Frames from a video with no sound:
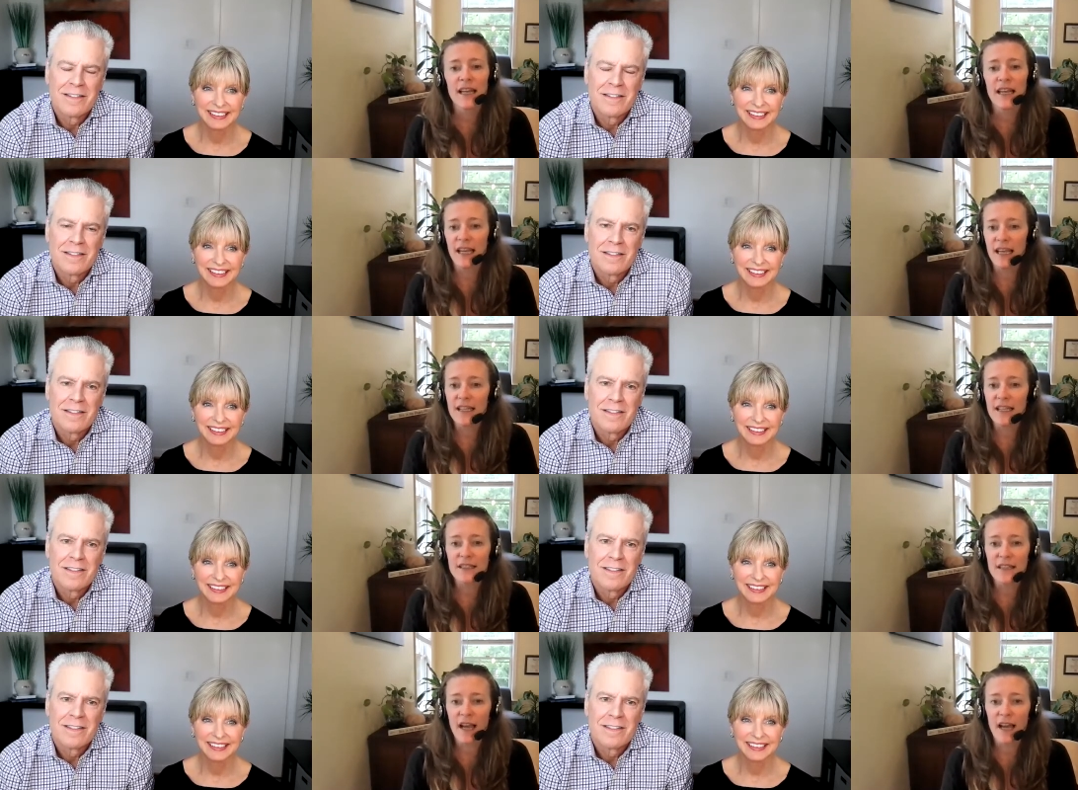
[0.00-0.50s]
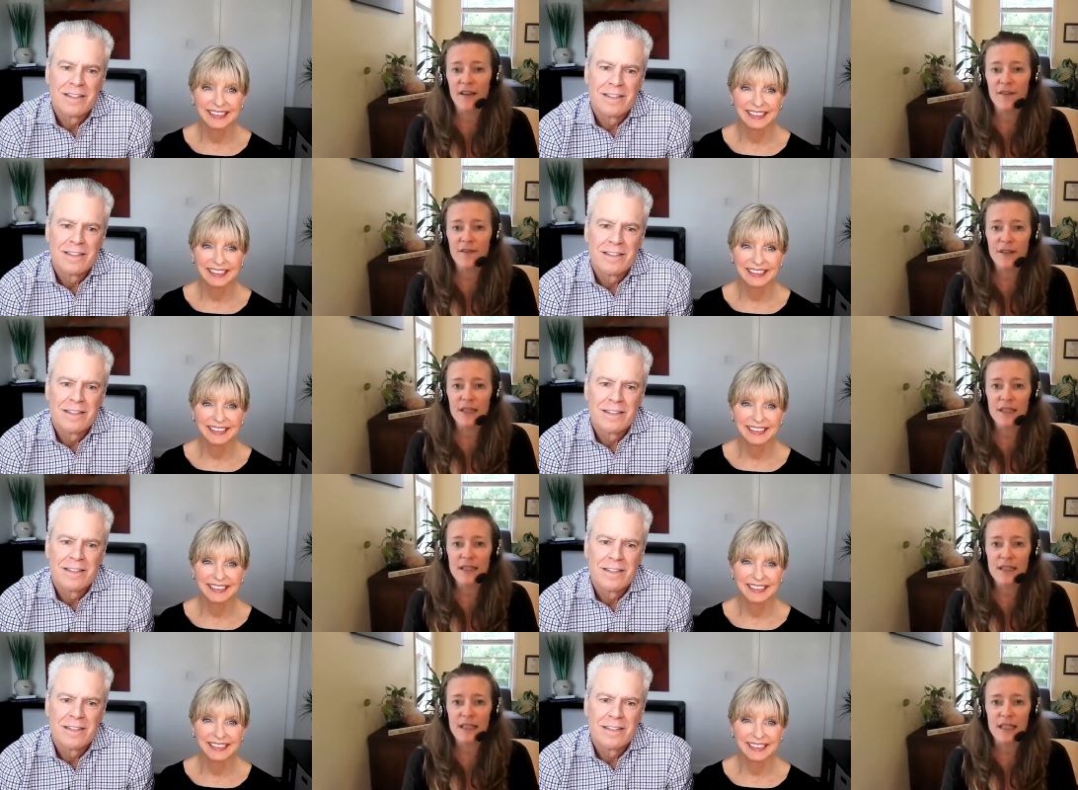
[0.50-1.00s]
Speaker 1: it's
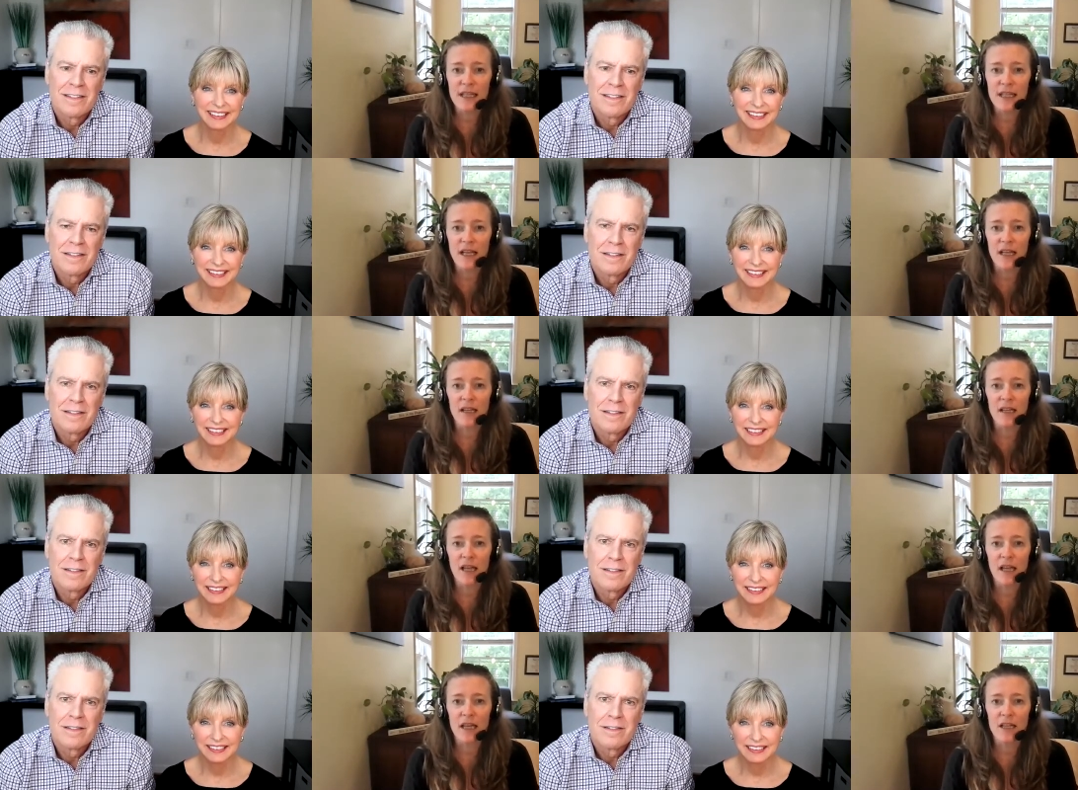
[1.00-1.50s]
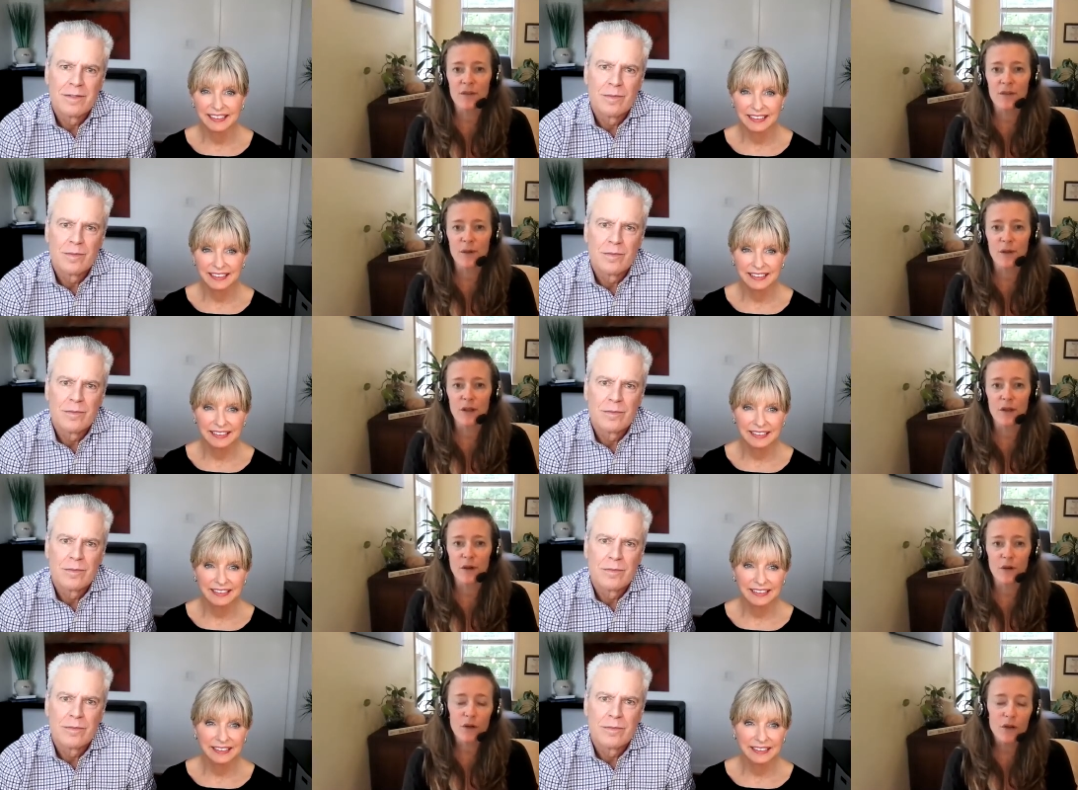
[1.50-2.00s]
obviously aligned
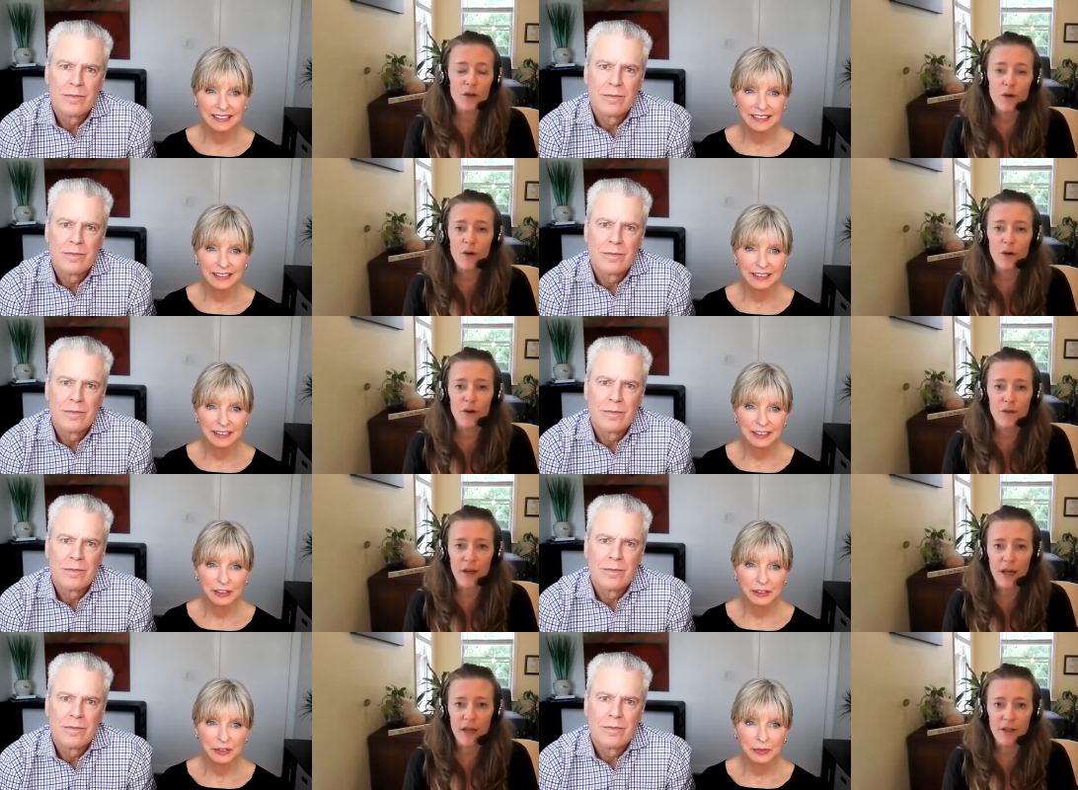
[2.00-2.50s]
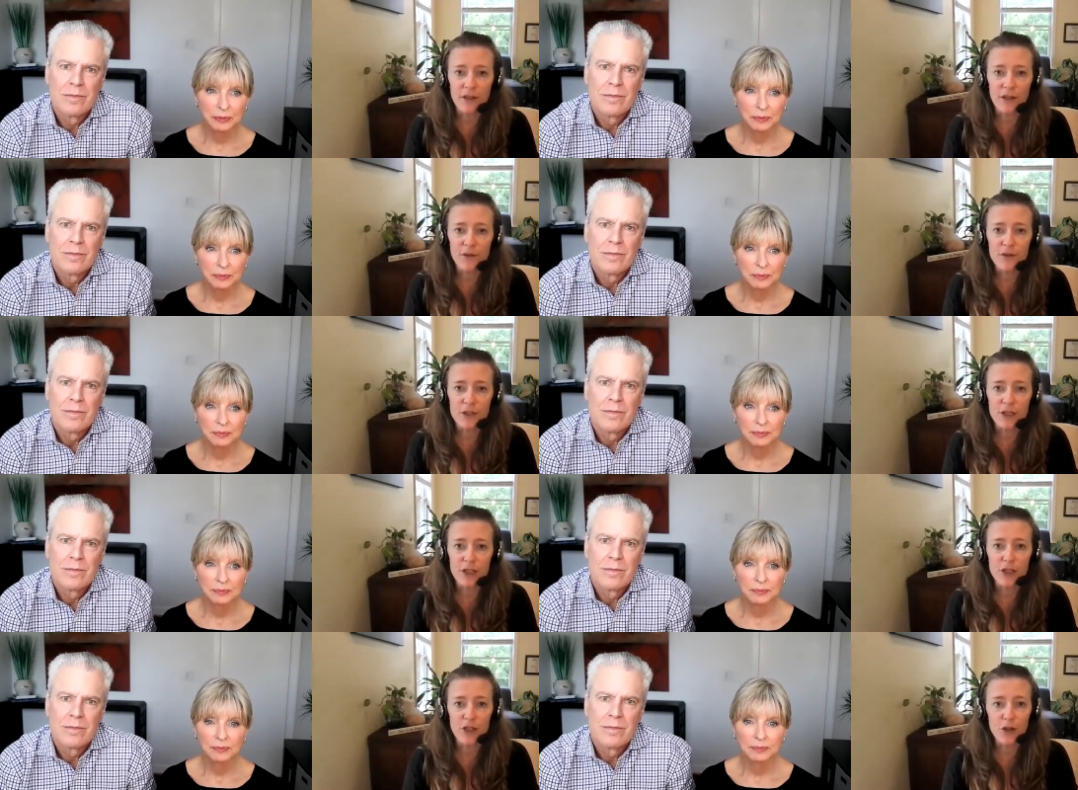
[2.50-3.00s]
with your core
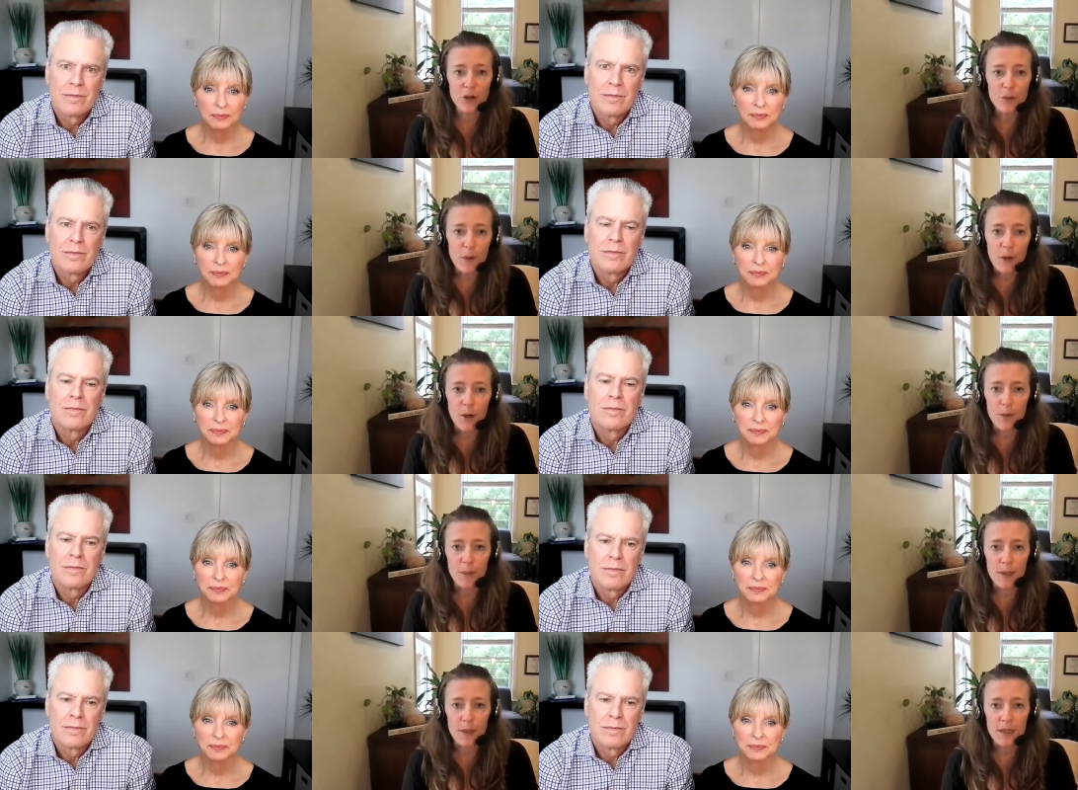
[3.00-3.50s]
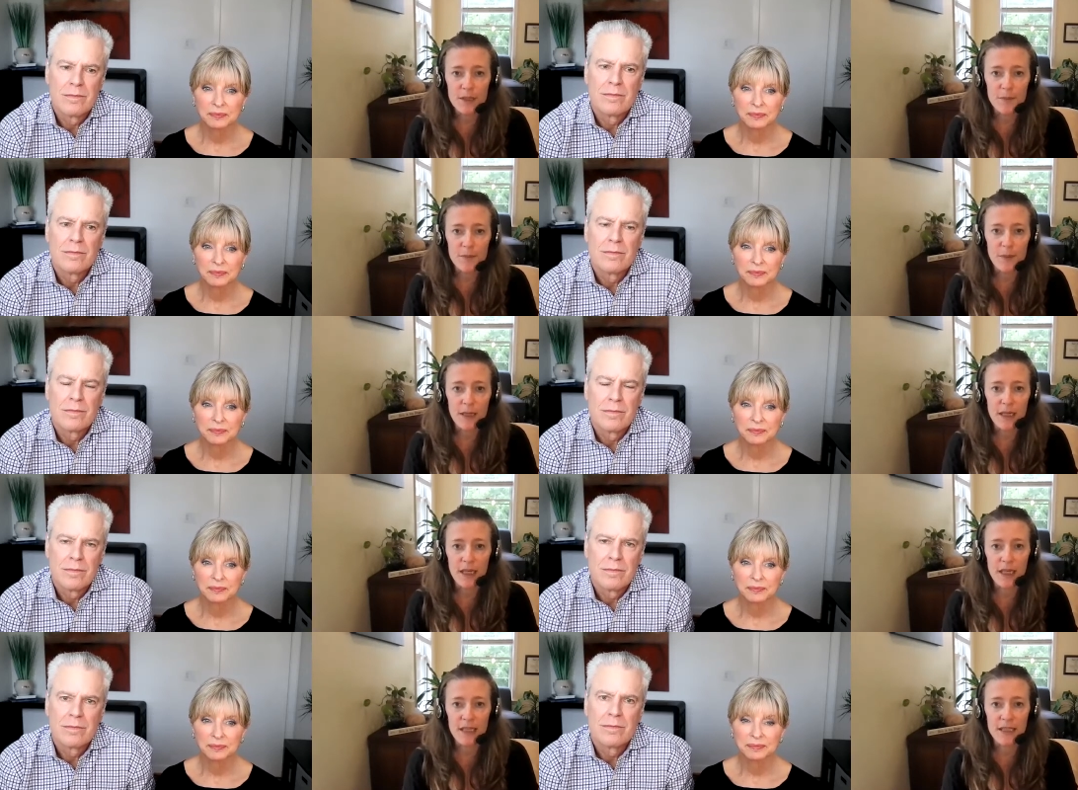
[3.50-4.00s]
values and your purpose
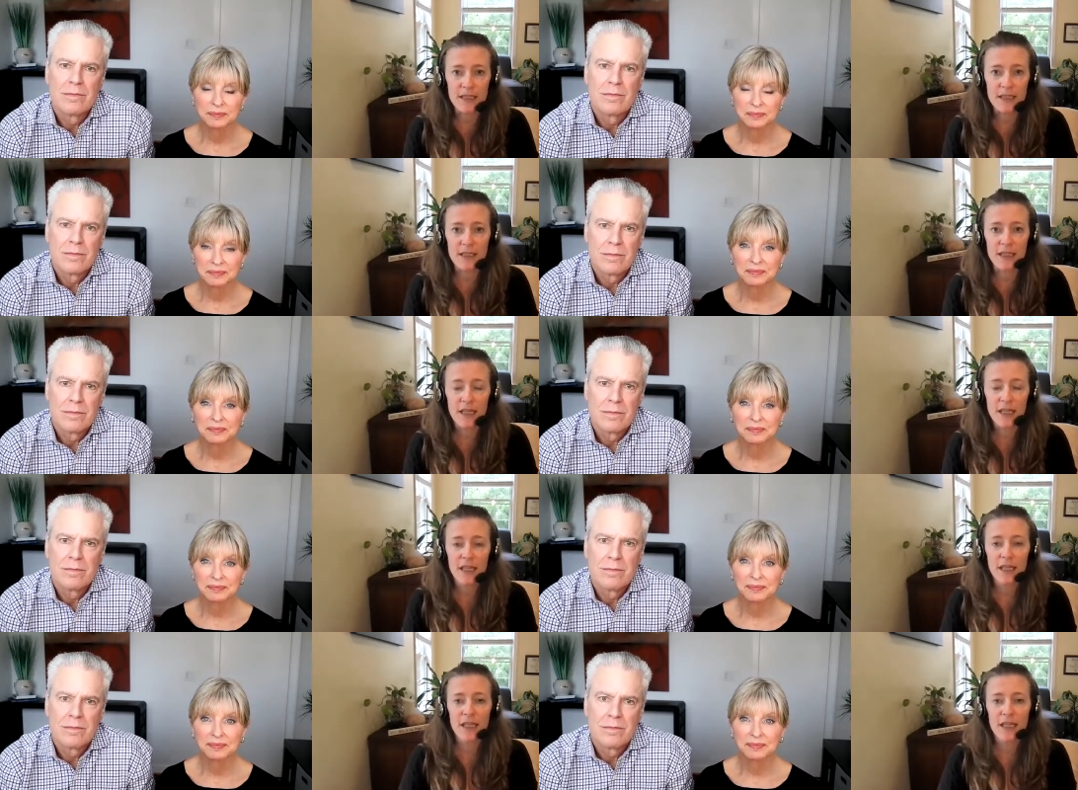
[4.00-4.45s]
because